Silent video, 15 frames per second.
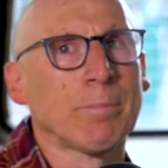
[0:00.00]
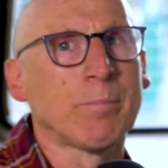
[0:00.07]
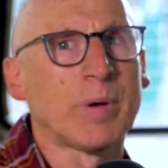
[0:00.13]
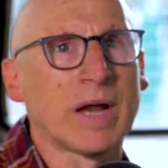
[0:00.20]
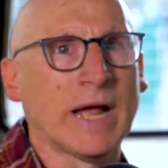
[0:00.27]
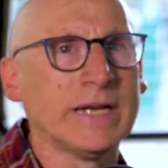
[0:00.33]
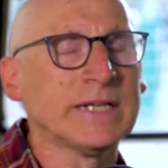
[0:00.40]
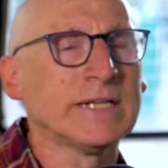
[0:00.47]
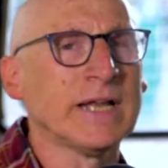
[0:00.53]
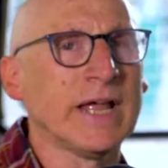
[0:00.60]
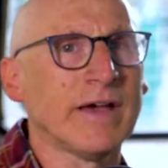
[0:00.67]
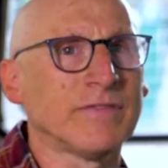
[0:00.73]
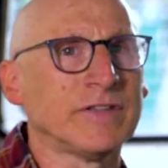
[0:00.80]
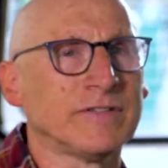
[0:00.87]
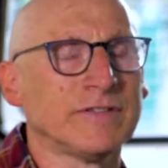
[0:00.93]
But I didn't
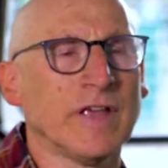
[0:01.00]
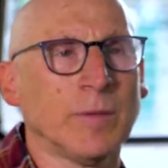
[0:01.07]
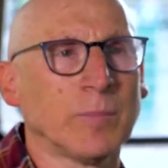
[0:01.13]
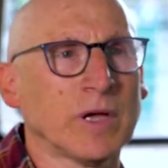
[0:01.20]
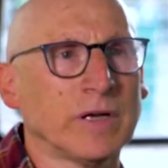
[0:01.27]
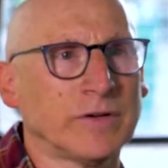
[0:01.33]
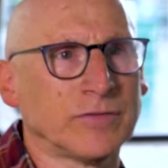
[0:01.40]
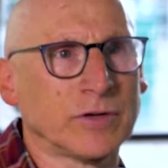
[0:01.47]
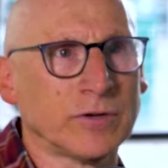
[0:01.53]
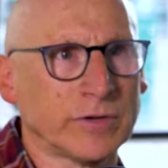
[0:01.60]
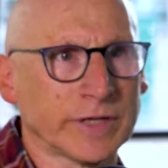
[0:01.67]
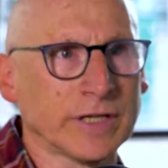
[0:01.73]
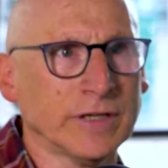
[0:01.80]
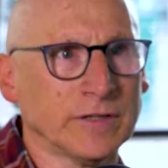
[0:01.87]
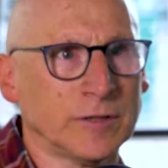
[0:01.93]
have the same kind of
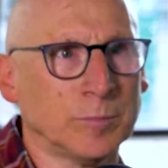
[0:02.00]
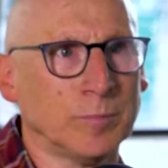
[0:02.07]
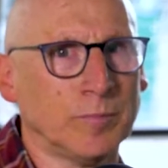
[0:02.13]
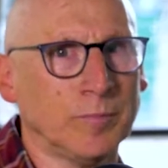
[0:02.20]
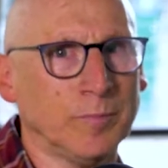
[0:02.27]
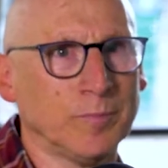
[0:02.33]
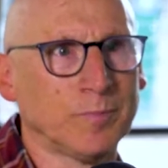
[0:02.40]
curriculum